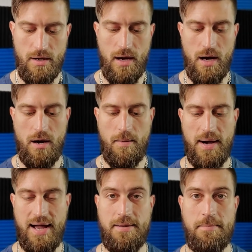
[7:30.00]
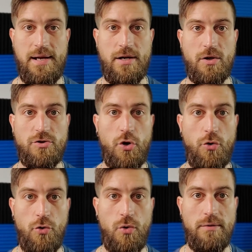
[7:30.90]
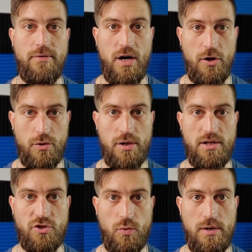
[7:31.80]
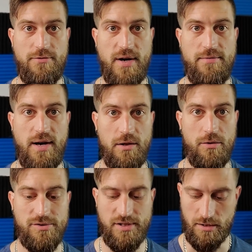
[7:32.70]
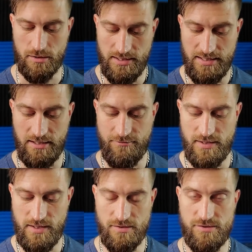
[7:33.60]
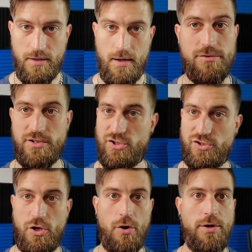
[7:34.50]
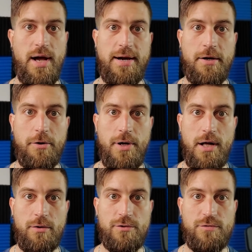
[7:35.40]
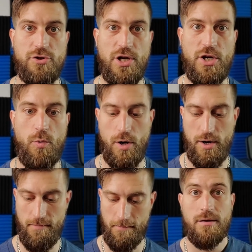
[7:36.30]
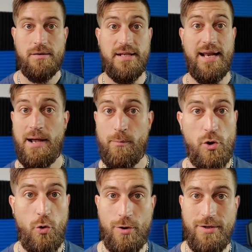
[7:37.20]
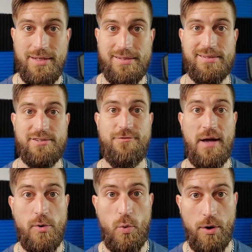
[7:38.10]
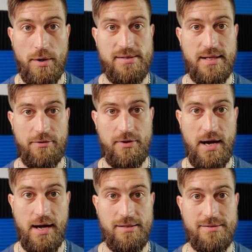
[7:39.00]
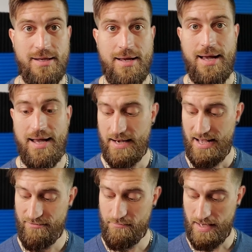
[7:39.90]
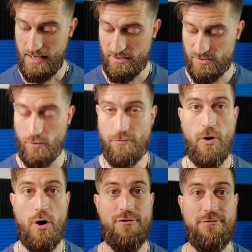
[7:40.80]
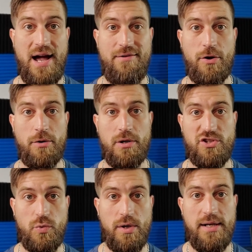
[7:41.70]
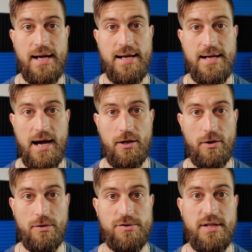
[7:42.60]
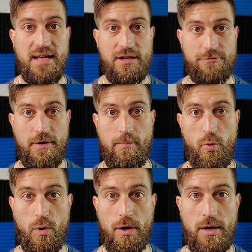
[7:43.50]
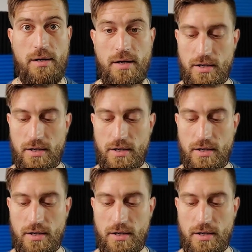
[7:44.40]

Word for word: Um, I made a total of $125 in cleaning fees. So let's just call it $900 for January. Today I'm recording this, it's February 10th guys, and I've made so far $529 in February.